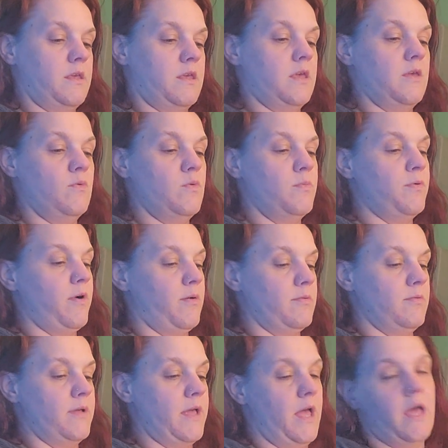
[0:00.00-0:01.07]
he will
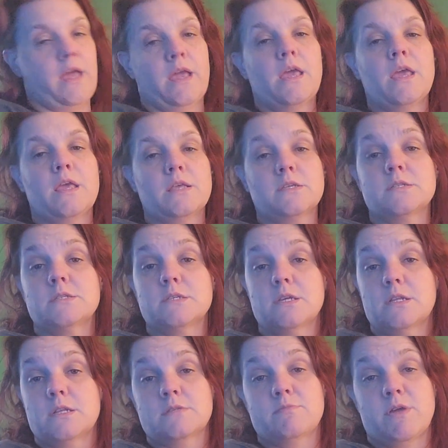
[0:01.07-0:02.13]
probably hang his
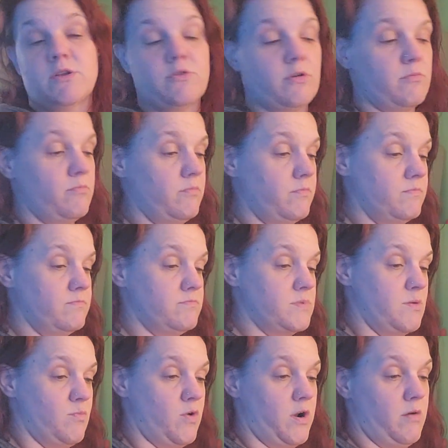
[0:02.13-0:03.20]
in his bedroom
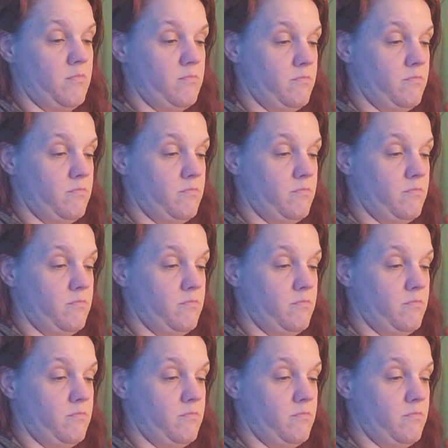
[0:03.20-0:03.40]
somewhere.